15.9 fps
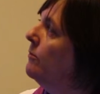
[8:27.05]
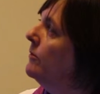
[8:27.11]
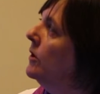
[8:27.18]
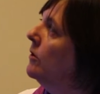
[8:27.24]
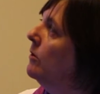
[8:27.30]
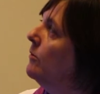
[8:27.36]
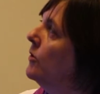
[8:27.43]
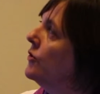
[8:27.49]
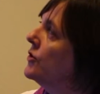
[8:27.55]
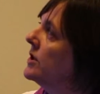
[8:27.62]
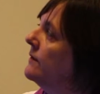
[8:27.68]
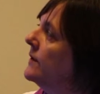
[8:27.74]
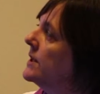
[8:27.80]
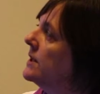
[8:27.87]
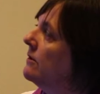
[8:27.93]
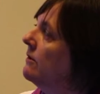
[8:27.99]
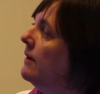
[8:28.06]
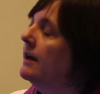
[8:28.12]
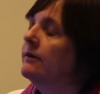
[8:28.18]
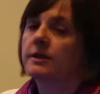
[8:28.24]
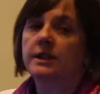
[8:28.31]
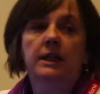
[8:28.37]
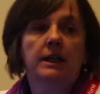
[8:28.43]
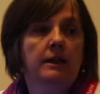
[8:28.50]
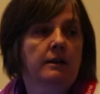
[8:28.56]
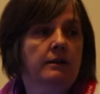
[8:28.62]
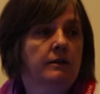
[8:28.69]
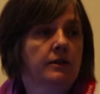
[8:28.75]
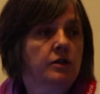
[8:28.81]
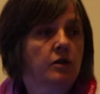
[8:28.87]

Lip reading: most of us are around here.